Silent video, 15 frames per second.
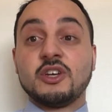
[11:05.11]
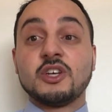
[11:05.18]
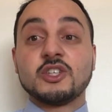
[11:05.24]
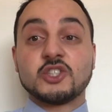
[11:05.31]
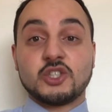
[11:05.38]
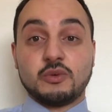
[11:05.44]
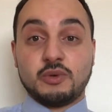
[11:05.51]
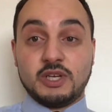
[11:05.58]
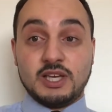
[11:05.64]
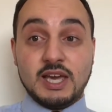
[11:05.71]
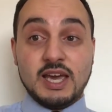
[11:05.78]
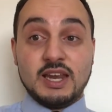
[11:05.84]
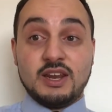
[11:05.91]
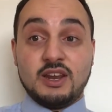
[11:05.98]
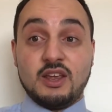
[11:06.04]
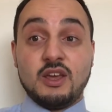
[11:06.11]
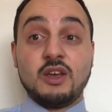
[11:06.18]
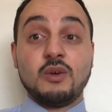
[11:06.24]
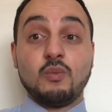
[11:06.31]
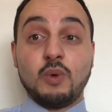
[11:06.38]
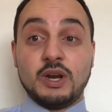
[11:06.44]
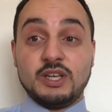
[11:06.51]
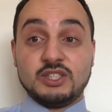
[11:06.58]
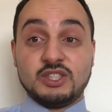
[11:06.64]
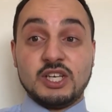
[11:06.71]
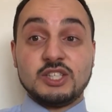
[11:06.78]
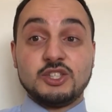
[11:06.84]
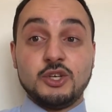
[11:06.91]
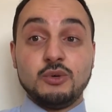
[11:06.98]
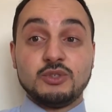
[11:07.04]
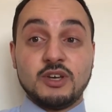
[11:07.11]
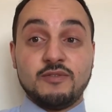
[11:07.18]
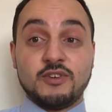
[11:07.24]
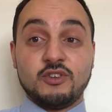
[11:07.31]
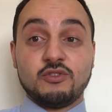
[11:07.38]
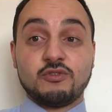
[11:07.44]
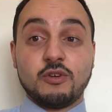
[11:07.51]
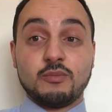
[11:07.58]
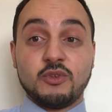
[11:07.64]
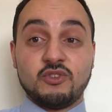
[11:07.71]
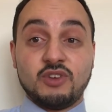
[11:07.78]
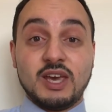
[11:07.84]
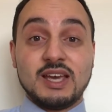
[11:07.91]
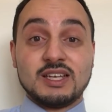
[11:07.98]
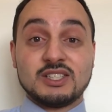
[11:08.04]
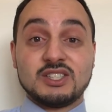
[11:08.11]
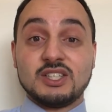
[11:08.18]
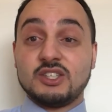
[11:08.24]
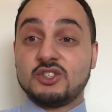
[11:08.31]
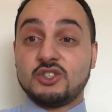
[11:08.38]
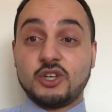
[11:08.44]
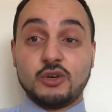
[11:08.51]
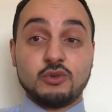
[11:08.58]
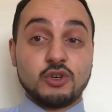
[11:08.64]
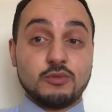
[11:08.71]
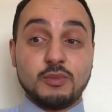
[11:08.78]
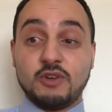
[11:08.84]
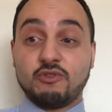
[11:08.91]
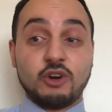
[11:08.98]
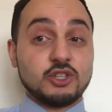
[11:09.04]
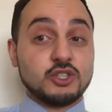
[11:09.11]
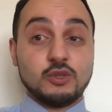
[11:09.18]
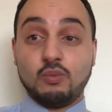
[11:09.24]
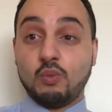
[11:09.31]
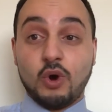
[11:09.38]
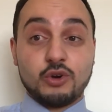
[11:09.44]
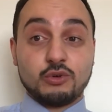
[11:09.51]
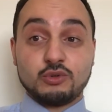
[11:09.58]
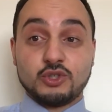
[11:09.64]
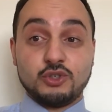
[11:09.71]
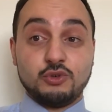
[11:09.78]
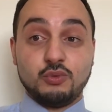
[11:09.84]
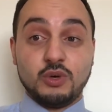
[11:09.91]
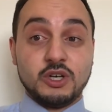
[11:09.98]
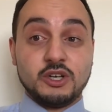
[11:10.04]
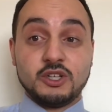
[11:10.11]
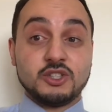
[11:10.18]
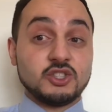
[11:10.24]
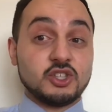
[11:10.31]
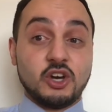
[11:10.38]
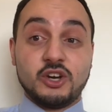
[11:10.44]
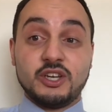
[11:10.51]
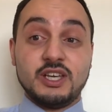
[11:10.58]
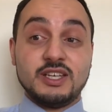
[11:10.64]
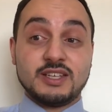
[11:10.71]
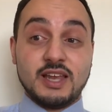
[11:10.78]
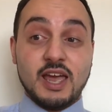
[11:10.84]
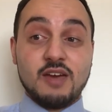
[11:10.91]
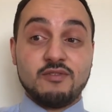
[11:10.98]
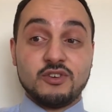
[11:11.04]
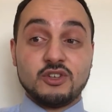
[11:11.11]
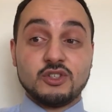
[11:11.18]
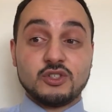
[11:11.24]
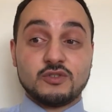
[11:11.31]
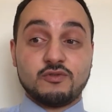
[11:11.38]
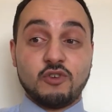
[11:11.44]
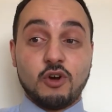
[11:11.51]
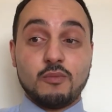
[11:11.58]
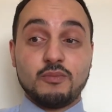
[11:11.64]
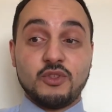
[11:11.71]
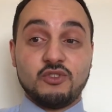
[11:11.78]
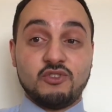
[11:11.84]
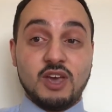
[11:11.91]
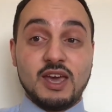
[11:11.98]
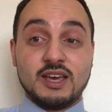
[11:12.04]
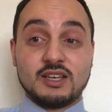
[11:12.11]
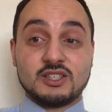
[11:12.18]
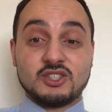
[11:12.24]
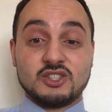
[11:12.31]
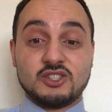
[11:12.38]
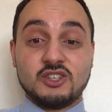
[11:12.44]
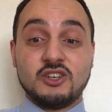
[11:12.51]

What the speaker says: So again, when it says use evidence from the text, it's no good me writing 1 or 2 words. I need evidence from the text.